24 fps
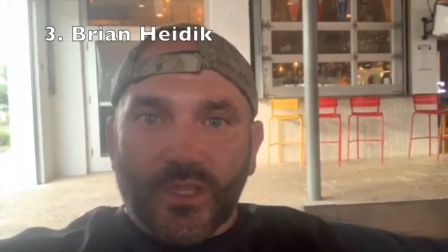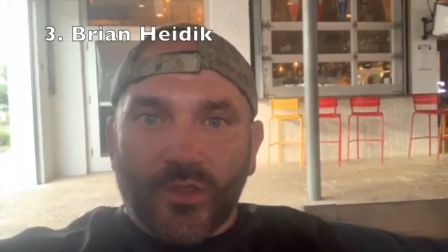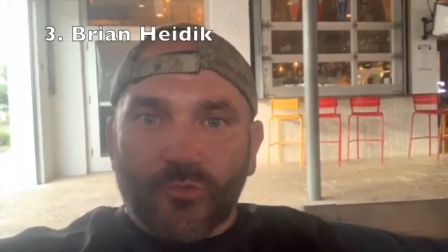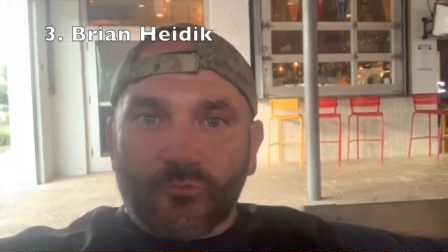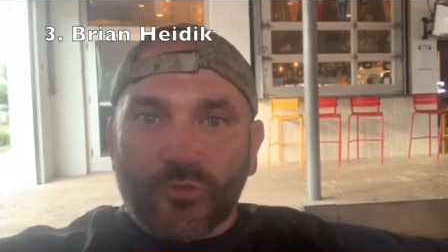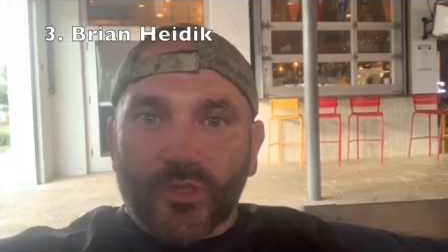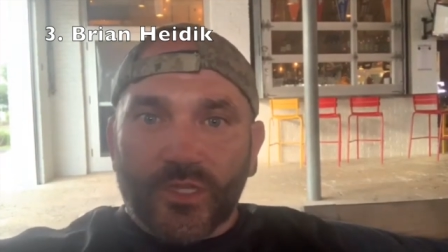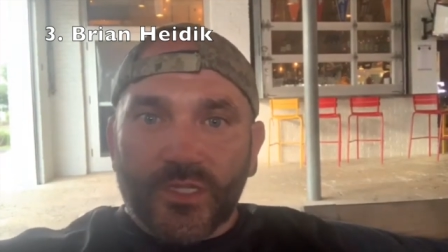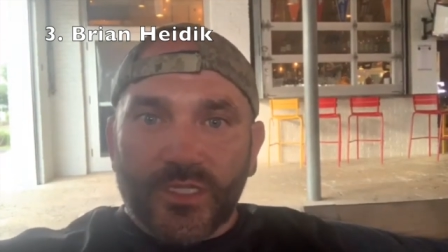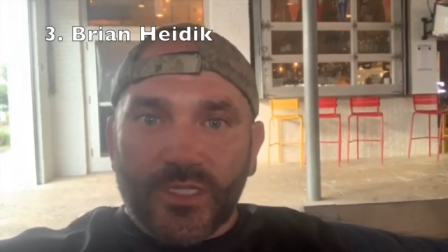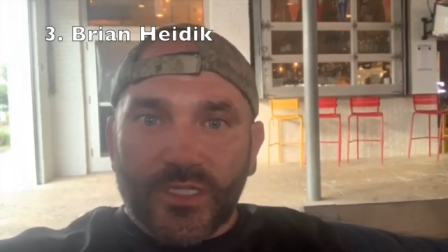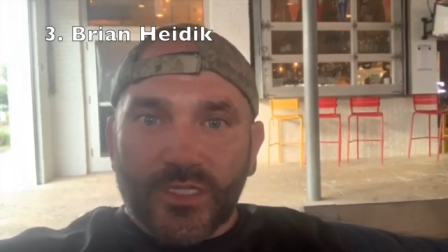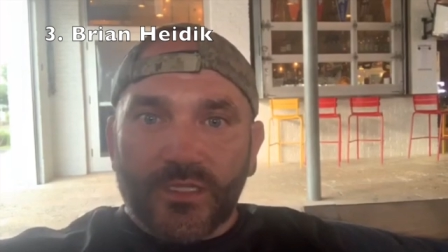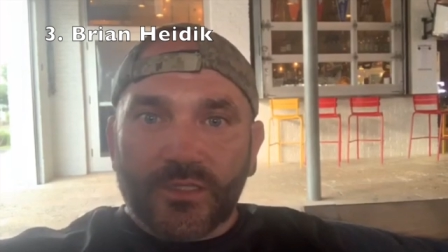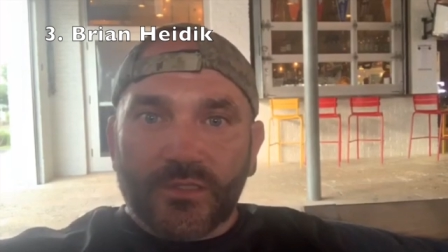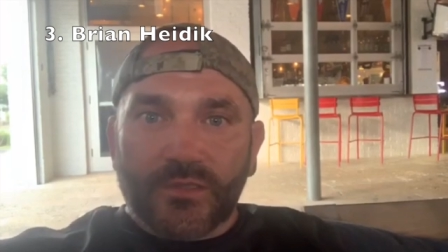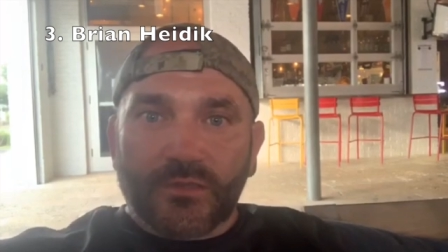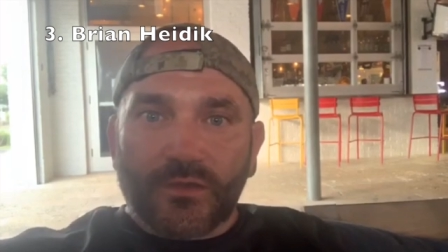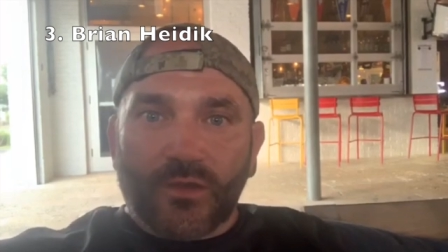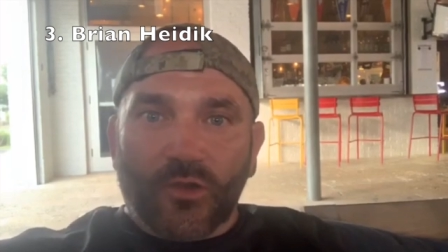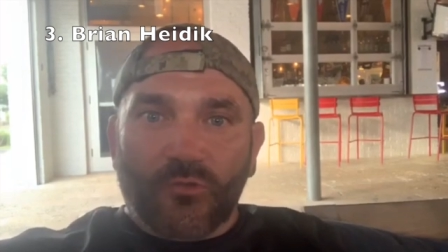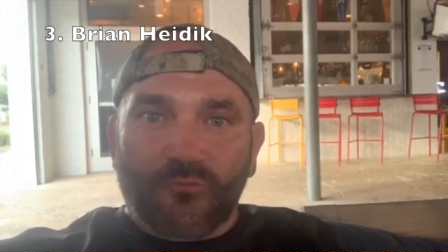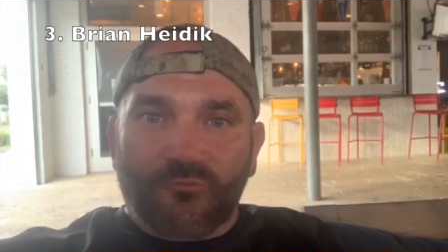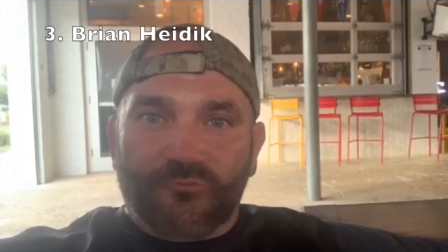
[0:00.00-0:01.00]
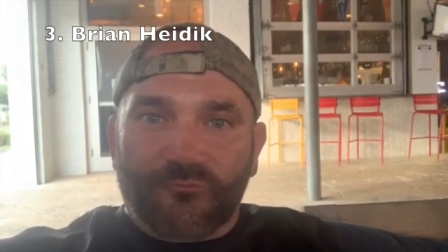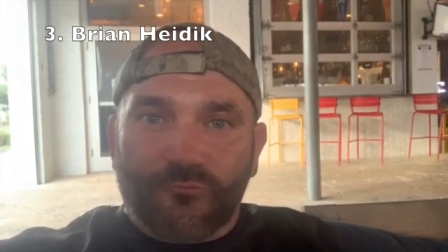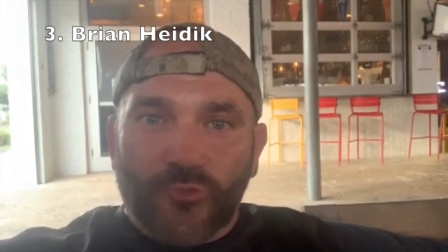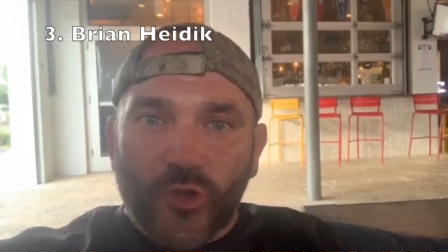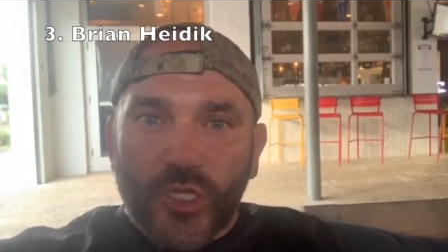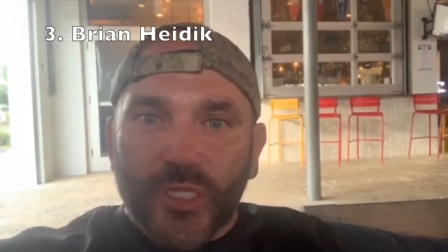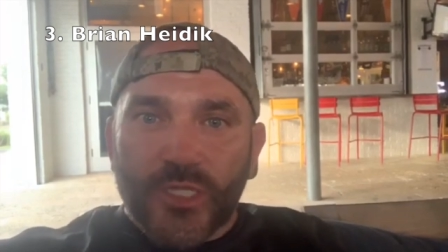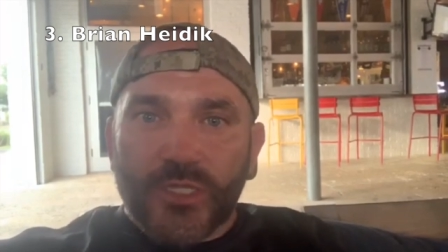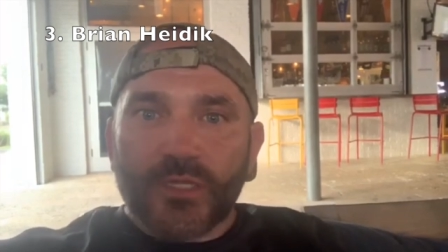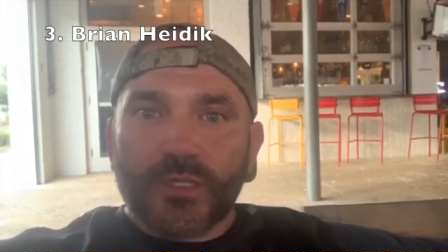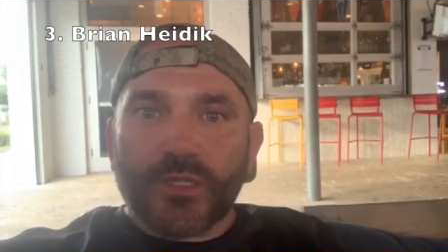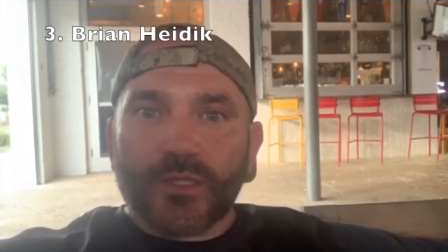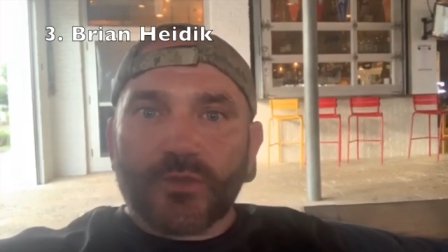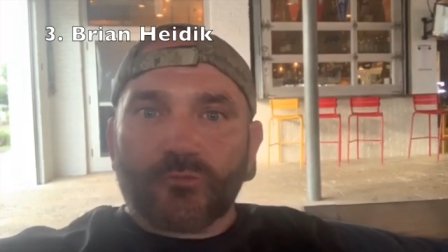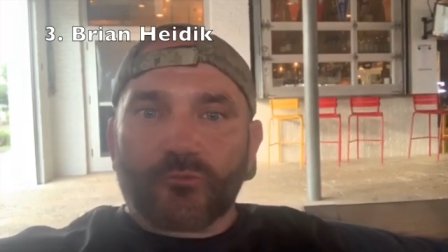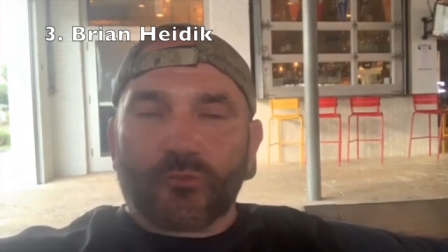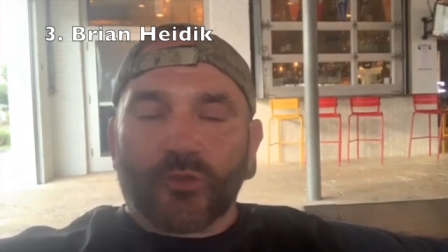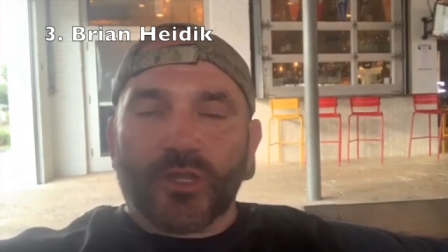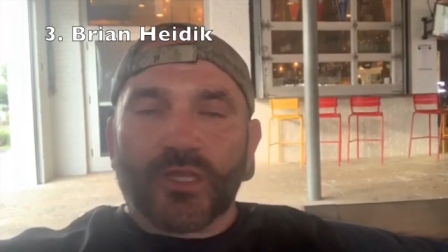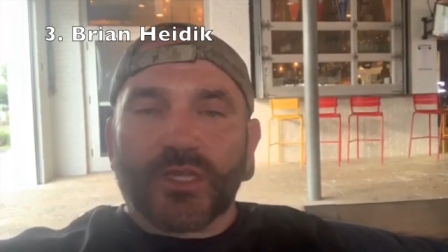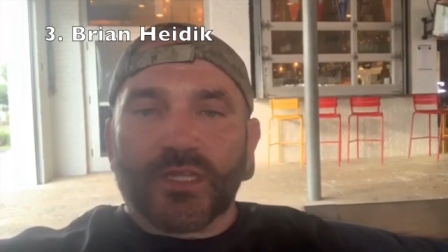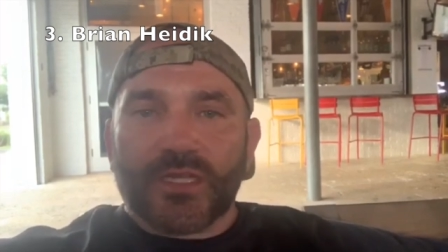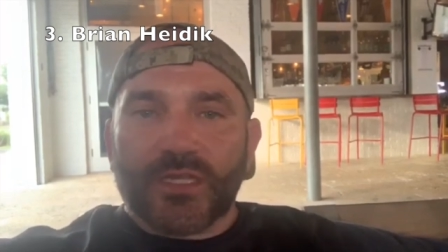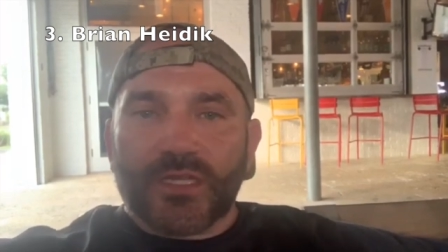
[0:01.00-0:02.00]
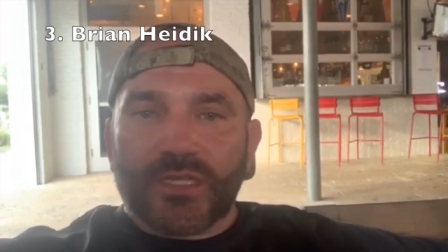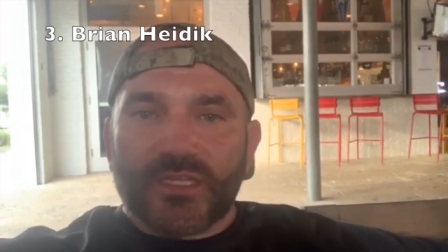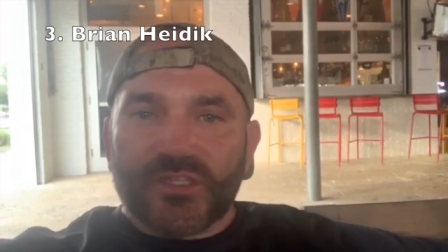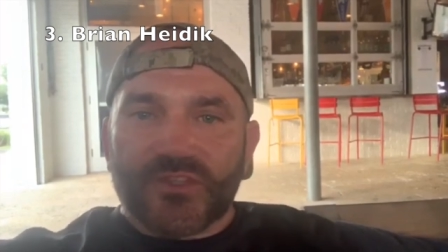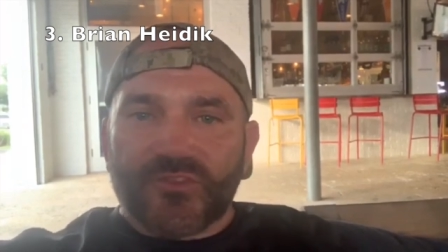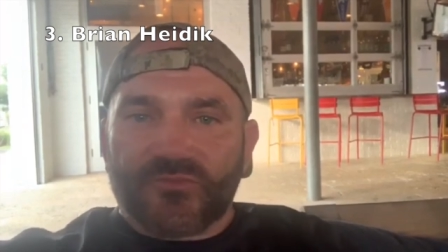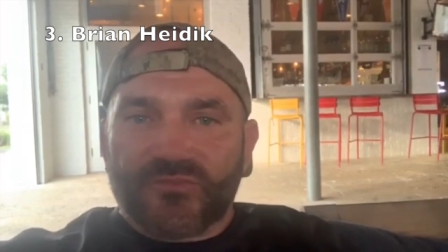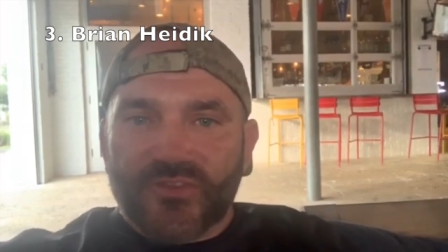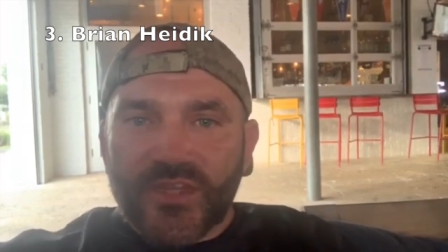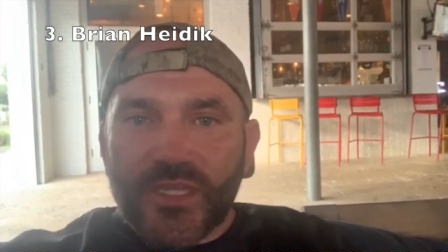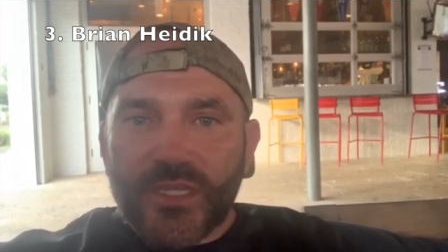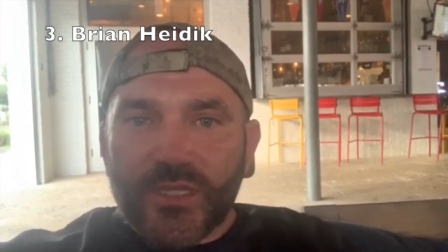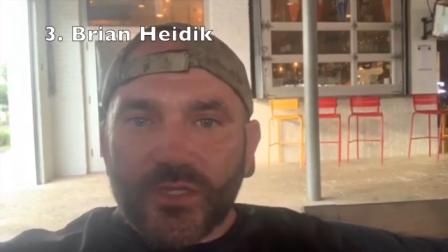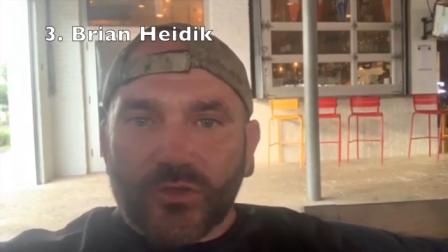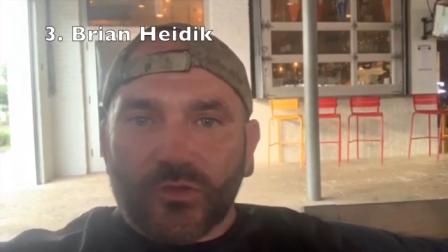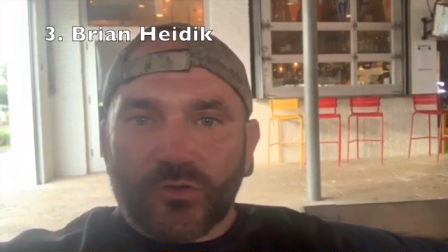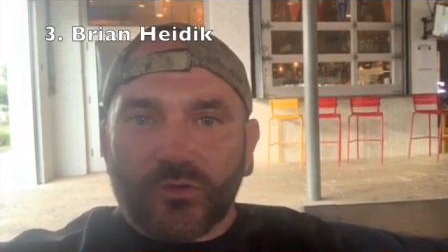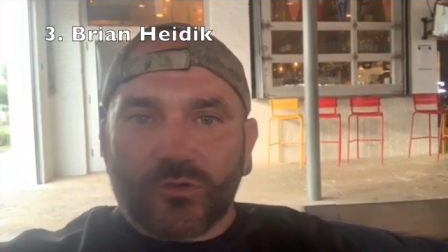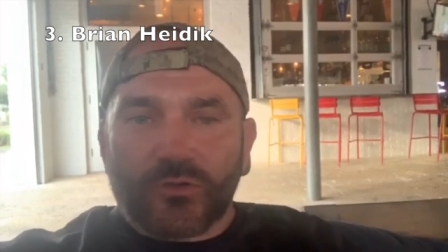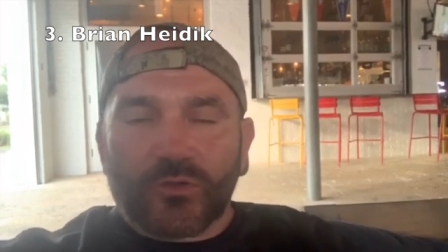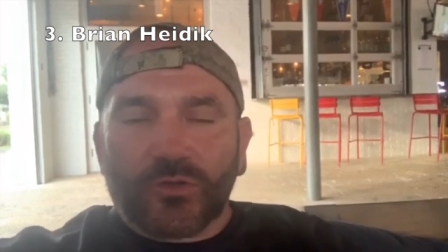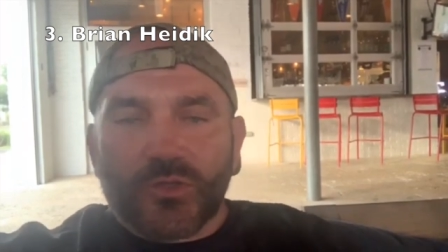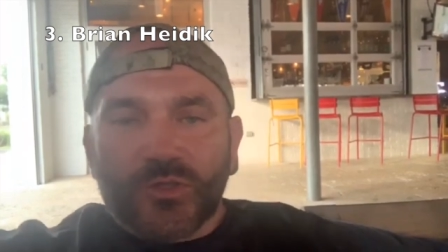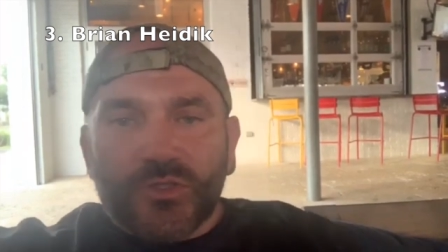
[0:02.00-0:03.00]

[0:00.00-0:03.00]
Not running on foot, running in his vehicle.